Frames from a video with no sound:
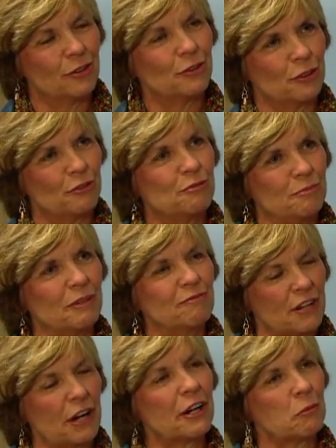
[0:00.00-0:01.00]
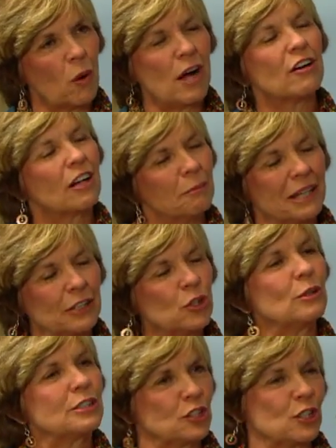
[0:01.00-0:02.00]
You've been very welcoming.
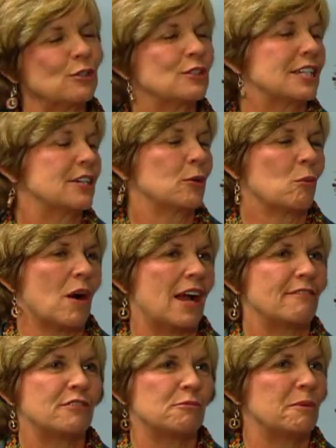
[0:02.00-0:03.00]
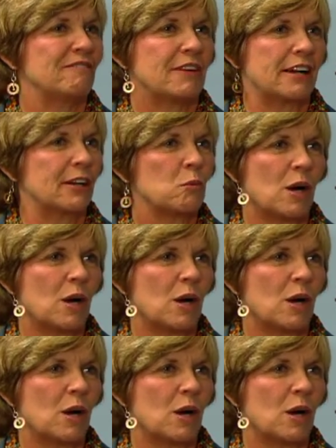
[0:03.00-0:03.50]
You and Susie, your wife, you've been very